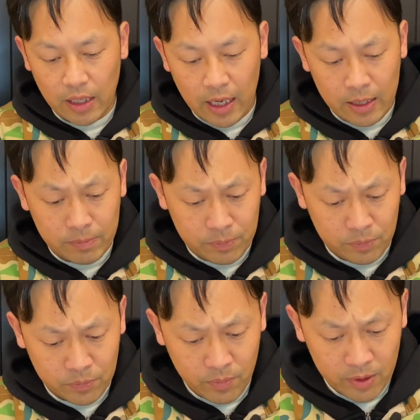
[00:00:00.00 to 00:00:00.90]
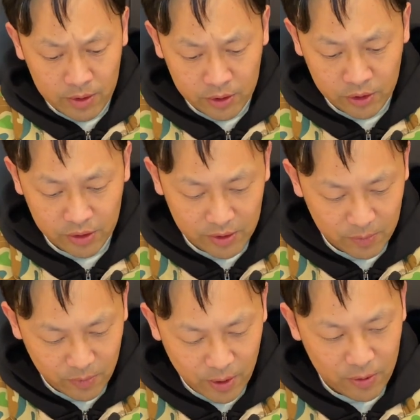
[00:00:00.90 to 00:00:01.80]
Um,
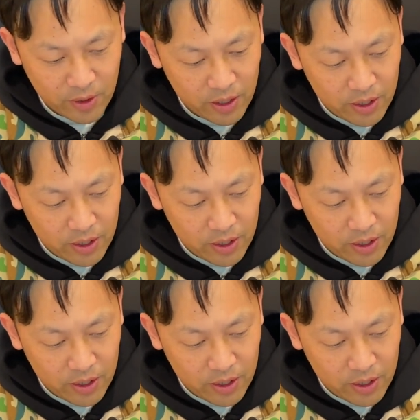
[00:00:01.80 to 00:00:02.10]
well,